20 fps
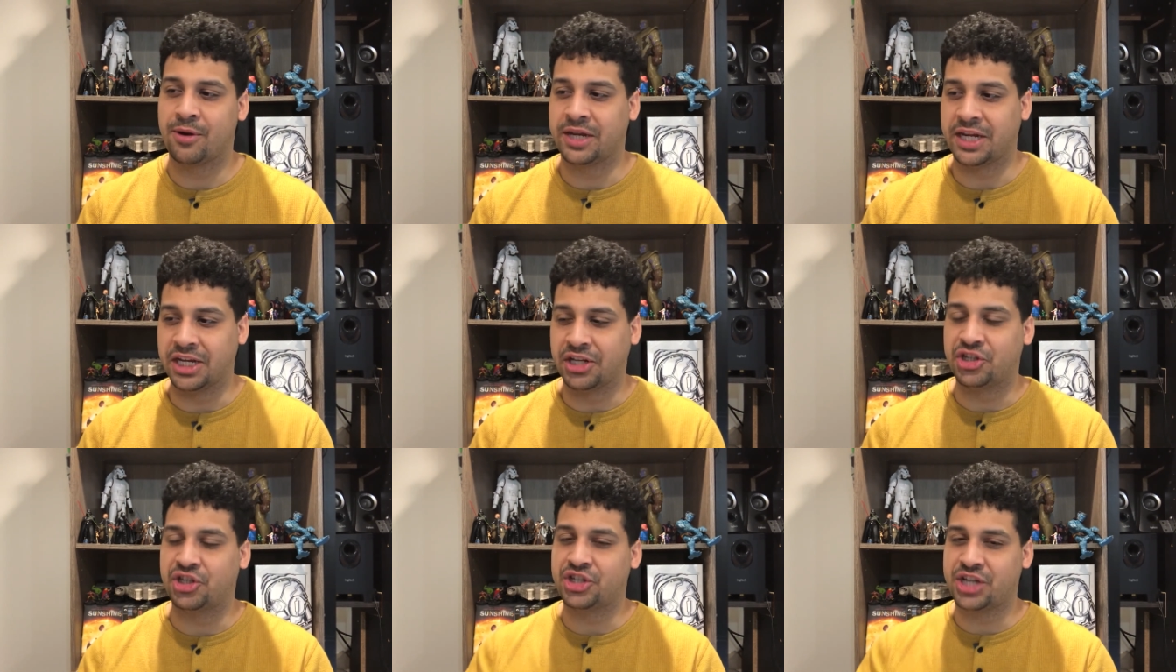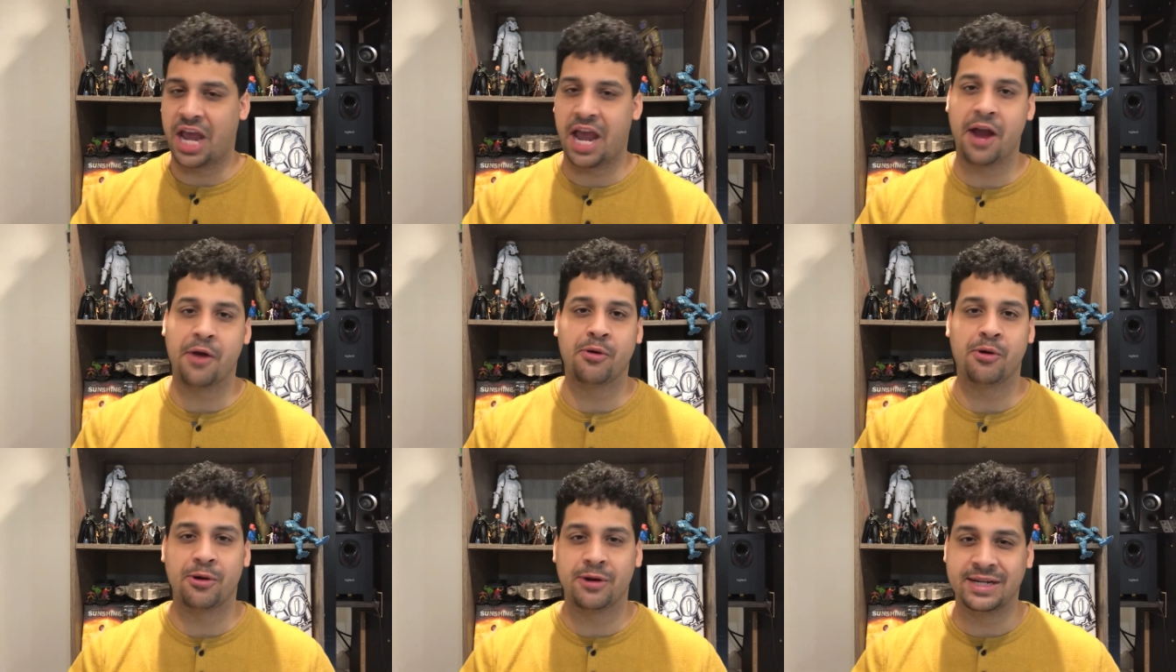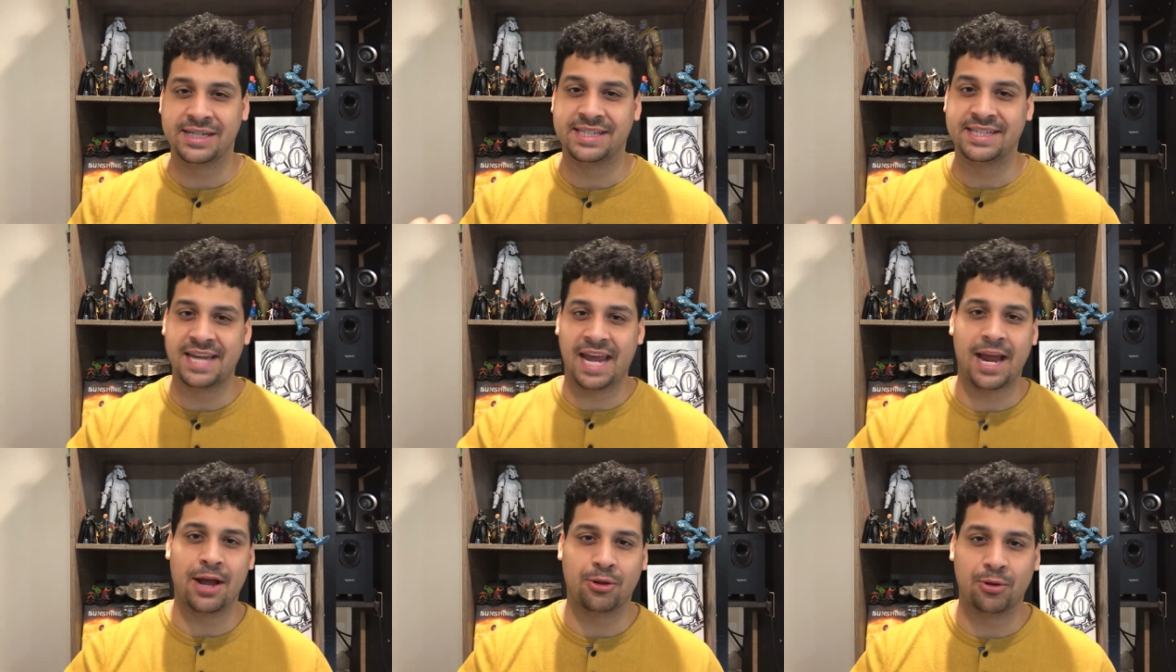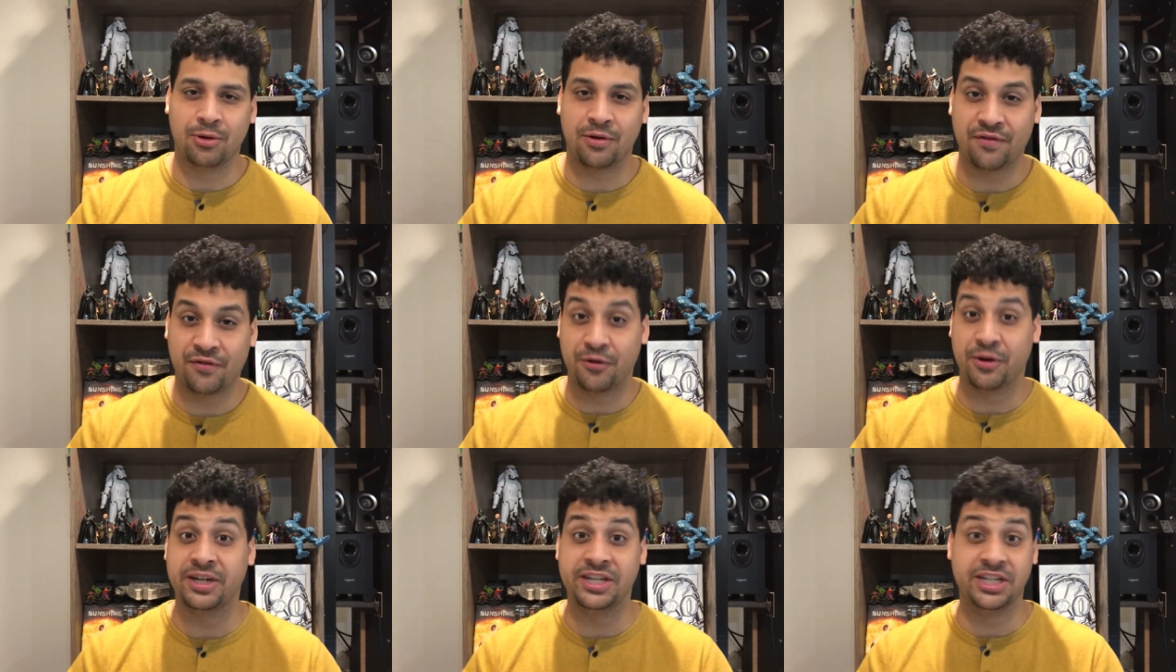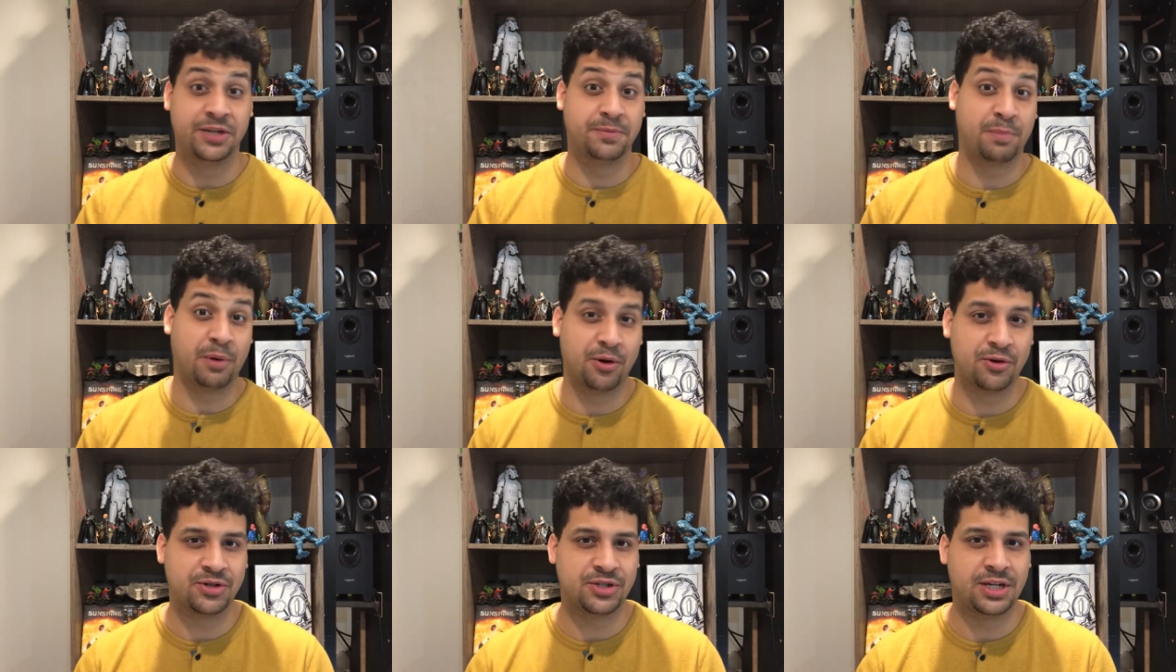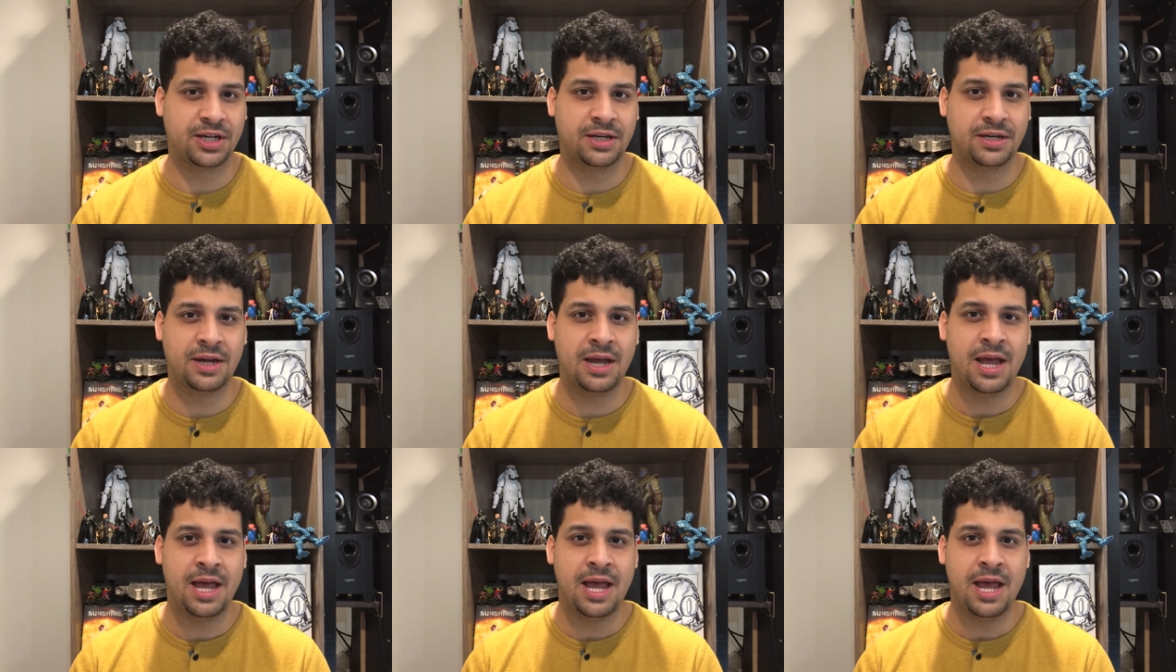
each terror is tailored for each person,